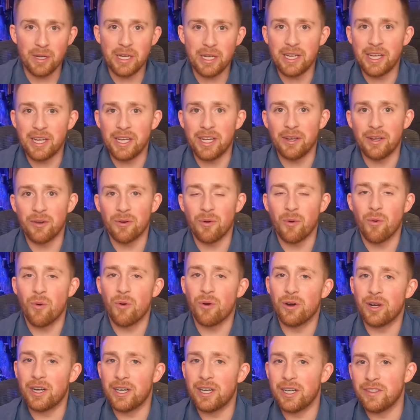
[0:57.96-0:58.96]
meaning
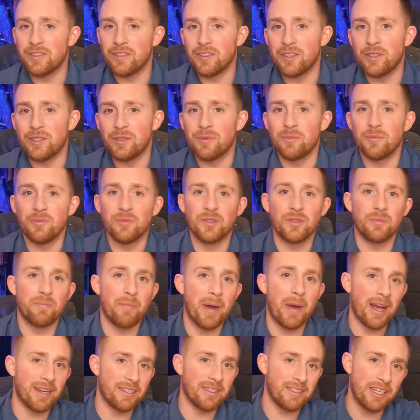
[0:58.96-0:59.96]
organisms,
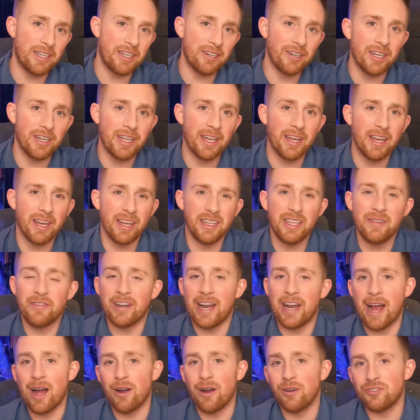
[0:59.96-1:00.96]
bacteria, and
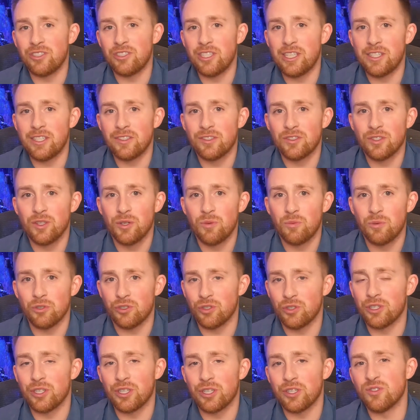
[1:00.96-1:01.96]
even algae,
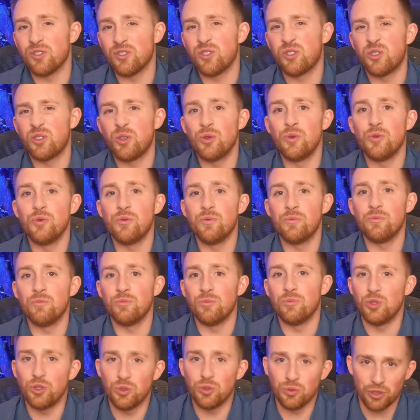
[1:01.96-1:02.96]
which are going to
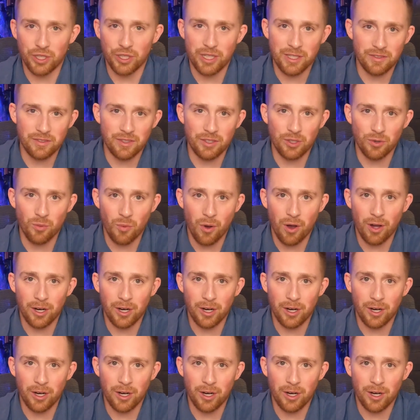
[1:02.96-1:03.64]
consume nutrients in your